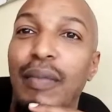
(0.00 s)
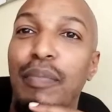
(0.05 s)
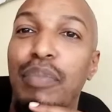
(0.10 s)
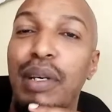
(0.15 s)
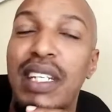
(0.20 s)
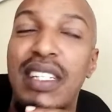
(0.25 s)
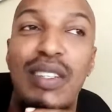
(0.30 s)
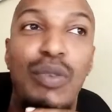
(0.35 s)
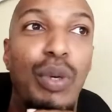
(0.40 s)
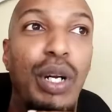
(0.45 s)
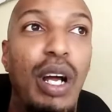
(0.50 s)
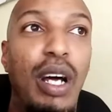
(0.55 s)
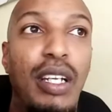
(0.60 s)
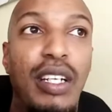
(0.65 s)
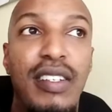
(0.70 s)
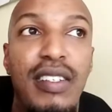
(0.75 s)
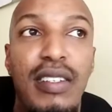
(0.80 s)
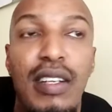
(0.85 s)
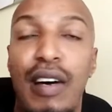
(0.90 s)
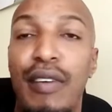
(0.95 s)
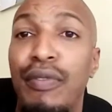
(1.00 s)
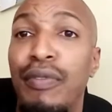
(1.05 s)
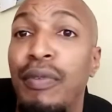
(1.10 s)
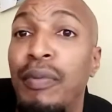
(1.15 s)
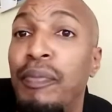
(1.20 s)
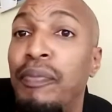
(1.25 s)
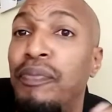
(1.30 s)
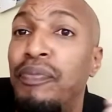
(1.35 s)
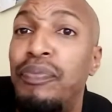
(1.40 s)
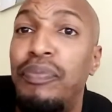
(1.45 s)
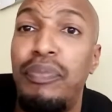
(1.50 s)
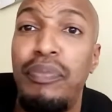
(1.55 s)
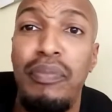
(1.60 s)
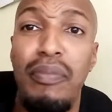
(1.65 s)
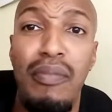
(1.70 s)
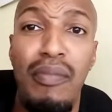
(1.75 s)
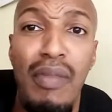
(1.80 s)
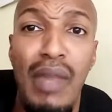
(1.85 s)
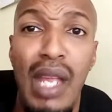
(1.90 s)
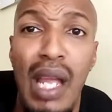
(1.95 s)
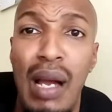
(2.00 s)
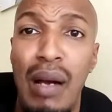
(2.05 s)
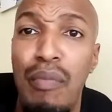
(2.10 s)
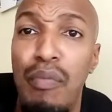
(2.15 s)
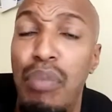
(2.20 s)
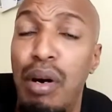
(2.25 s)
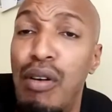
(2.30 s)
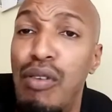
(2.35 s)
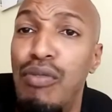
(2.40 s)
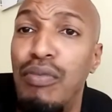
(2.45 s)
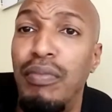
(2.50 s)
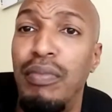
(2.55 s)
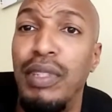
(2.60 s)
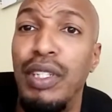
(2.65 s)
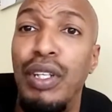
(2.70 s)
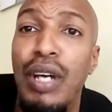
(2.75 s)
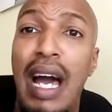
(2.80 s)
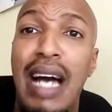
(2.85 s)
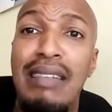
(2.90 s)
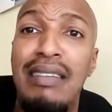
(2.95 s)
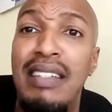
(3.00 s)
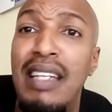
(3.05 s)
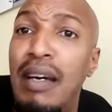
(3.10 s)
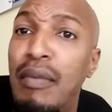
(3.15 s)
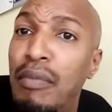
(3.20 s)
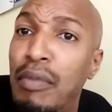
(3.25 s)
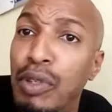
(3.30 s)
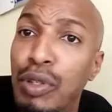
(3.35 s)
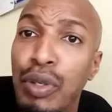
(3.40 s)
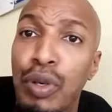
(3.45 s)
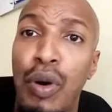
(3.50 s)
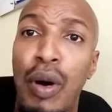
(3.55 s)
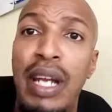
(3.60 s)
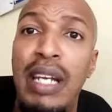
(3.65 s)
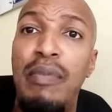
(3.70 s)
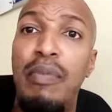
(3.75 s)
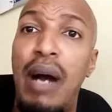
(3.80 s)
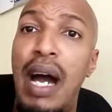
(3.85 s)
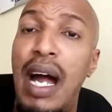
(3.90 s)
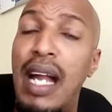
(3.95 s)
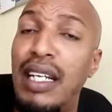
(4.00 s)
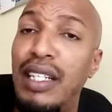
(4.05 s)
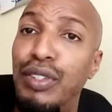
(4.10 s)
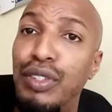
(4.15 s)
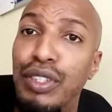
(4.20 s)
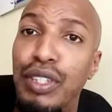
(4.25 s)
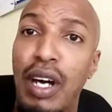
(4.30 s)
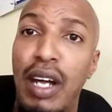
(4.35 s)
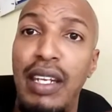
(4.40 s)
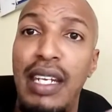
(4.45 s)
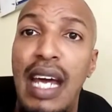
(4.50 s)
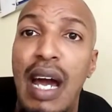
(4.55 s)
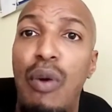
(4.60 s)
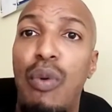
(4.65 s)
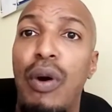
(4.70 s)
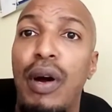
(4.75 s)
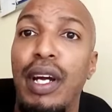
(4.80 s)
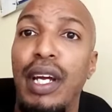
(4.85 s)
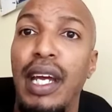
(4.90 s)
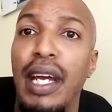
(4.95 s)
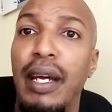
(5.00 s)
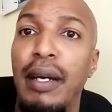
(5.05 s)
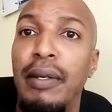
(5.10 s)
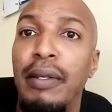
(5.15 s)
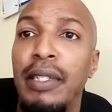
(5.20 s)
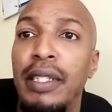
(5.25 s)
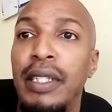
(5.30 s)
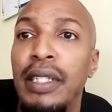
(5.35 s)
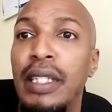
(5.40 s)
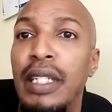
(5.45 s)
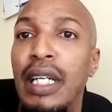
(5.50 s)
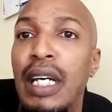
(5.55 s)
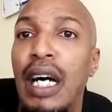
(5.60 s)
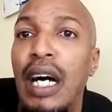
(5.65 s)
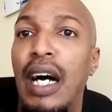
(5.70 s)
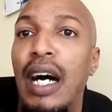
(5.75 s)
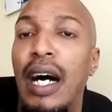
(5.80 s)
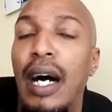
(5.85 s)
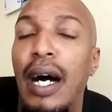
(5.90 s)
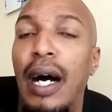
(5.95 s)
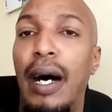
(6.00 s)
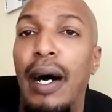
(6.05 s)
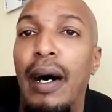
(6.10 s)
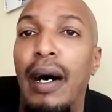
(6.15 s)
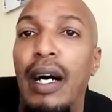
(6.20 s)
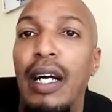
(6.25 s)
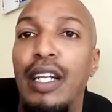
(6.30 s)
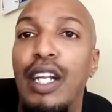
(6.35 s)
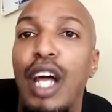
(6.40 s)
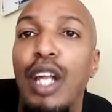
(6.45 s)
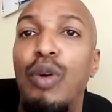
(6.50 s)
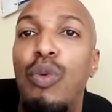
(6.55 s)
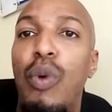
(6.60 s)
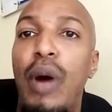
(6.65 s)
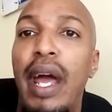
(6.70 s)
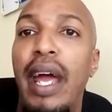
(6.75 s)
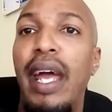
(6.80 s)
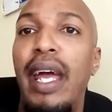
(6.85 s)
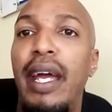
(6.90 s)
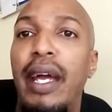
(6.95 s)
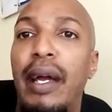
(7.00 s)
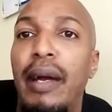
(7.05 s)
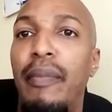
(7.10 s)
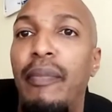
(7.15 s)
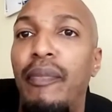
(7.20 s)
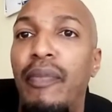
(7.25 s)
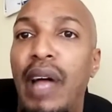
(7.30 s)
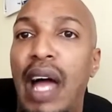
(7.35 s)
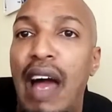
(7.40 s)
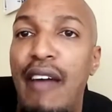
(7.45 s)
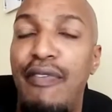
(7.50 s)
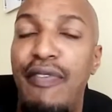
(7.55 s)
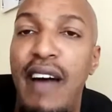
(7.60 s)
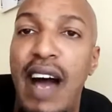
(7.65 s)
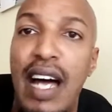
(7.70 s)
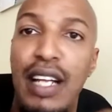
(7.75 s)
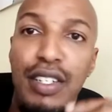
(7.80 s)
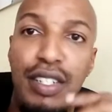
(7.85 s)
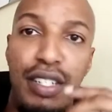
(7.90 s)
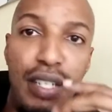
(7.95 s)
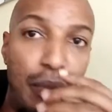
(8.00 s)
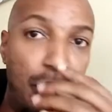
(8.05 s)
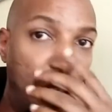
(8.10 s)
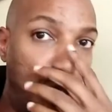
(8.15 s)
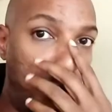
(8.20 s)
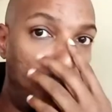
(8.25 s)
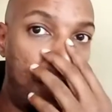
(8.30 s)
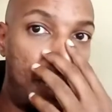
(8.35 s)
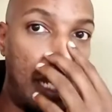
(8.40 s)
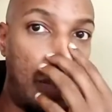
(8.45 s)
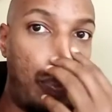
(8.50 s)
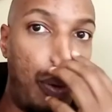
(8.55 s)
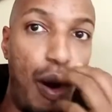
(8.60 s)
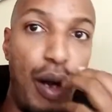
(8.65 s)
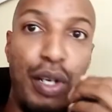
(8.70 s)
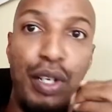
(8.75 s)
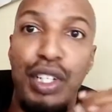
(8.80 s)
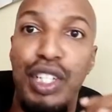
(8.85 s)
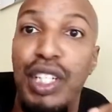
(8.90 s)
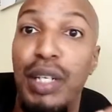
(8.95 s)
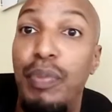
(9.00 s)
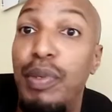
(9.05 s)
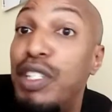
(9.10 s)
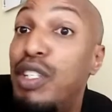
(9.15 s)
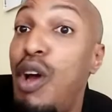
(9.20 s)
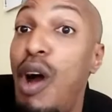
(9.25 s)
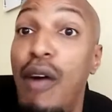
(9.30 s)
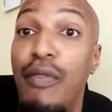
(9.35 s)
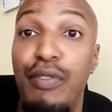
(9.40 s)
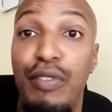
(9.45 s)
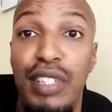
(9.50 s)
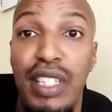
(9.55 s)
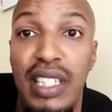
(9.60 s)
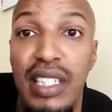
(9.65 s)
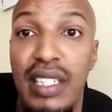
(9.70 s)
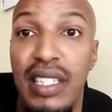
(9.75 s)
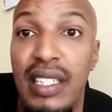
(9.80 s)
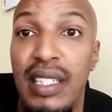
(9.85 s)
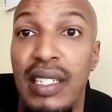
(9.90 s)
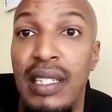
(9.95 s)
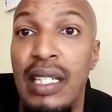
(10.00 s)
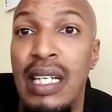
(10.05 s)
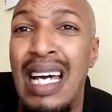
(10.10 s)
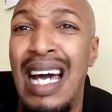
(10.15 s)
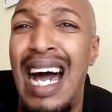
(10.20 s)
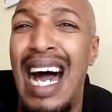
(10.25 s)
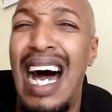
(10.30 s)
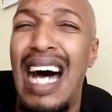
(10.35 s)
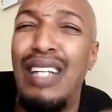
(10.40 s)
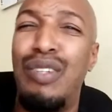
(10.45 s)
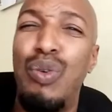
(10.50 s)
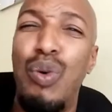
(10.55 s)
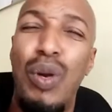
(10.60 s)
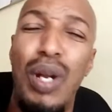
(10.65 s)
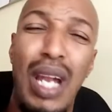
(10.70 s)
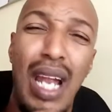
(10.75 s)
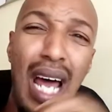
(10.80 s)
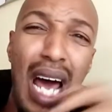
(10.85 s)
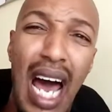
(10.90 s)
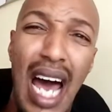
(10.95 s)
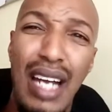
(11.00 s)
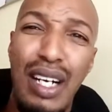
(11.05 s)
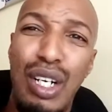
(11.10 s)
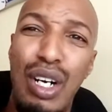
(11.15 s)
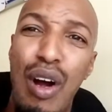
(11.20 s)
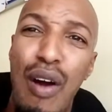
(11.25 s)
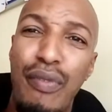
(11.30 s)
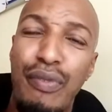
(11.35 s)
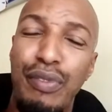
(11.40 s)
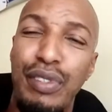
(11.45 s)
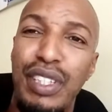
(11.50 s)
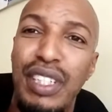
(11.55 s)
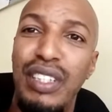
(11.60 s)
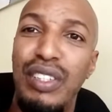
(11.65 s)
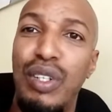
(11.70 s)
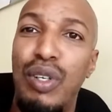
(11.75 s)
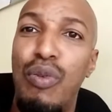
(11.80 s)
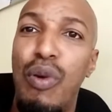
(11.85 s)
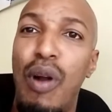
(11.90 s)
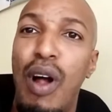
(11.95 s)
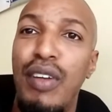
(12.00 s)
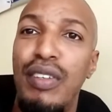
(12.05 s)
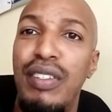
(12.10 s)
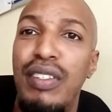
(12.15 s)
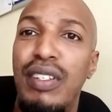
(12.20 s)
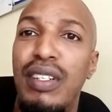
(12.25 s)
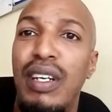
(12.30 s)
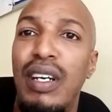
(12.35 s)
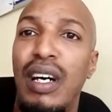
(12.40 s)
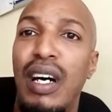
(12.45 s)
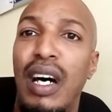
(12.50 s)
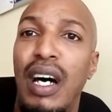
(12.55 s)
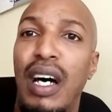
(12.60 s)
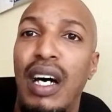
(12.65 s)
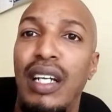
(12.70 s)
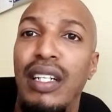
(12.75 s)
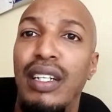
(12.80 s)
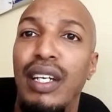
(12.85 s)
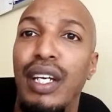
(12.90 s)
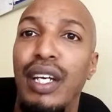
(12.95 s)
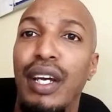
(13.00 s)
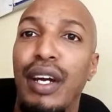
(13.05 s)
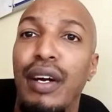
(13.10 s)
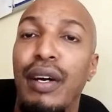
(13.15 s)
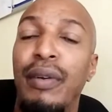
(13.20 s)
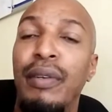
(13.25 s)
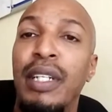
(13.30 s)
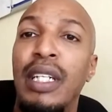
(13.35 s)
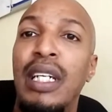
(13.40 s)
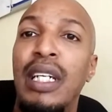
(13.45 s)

busy with other stuff. Boom, you ask them, you know anybody, you start networking. Another way I found some interesting partnership is conferences. I do a lot of conferences across the year.